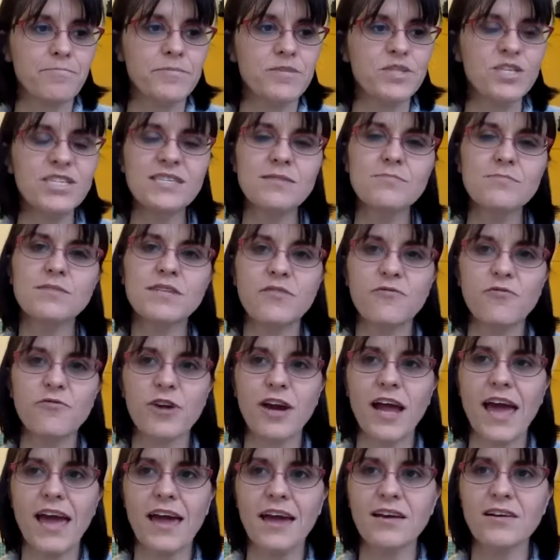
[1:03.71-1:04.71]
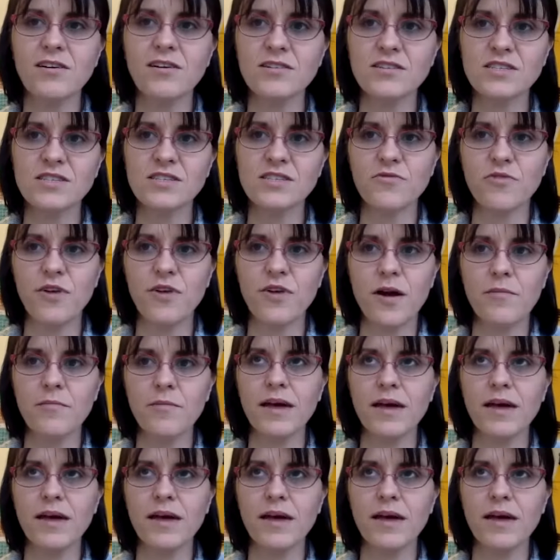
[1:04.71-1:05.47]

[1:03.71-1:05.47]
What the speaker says: just some different angles from,